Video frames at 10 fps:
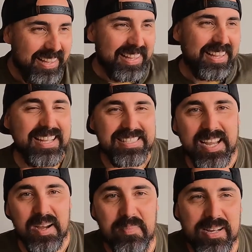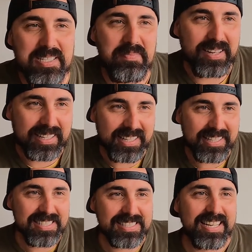Yeah, it's how I busted my
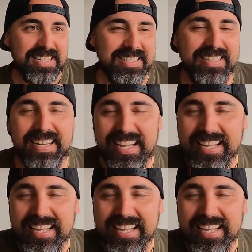Achilles last year.